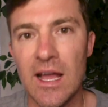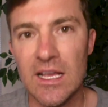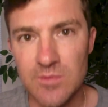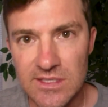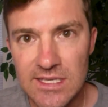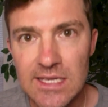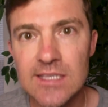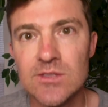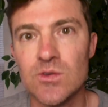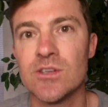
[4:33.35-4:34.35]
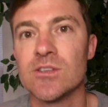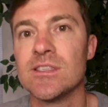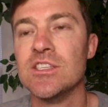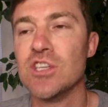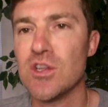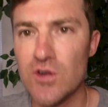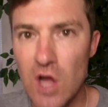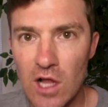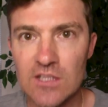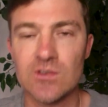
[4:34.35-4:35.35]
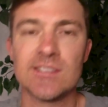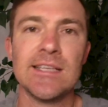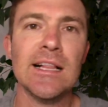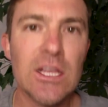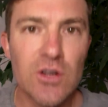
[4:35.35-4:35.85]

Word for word: expertise or you're teaching your knowledge or selling